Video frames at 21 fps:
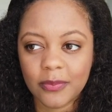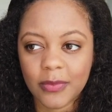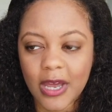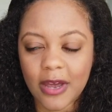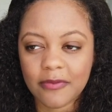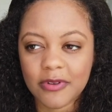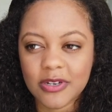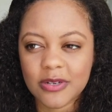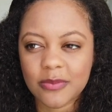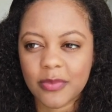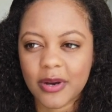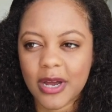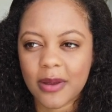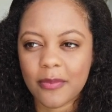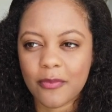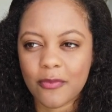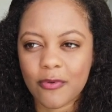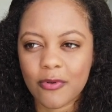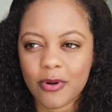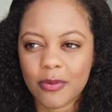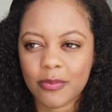having to buy
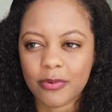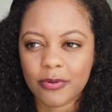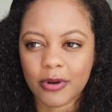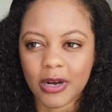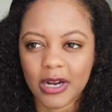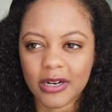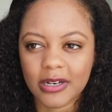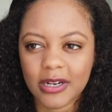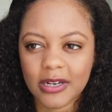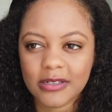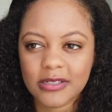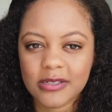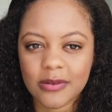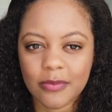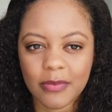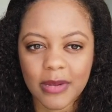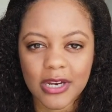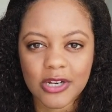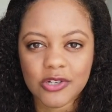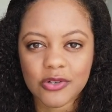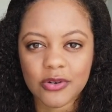more product to
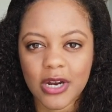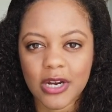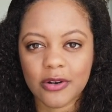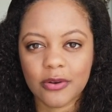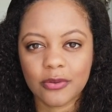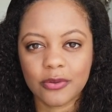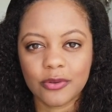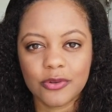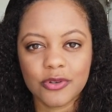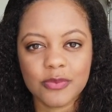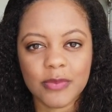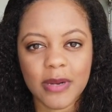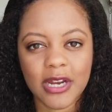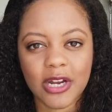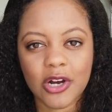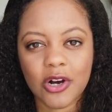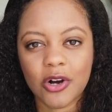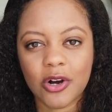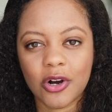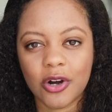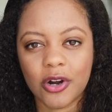make sure I don't lose my
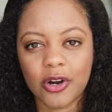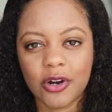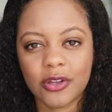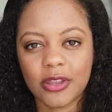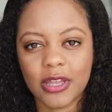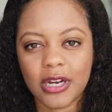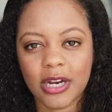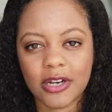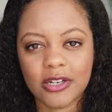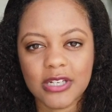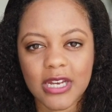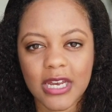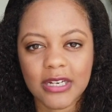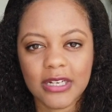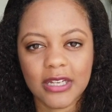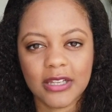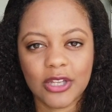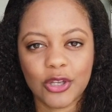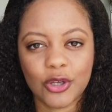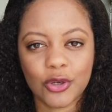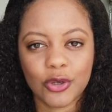car that I
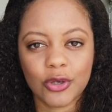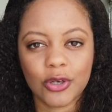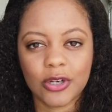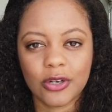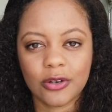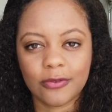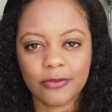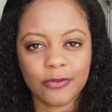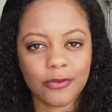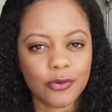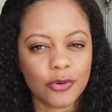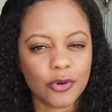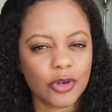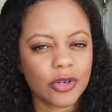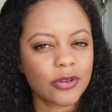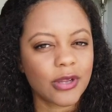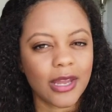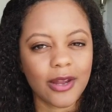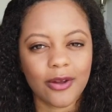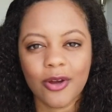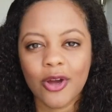technically couldn't
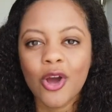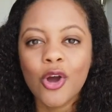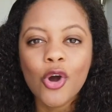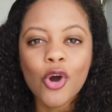afford, like,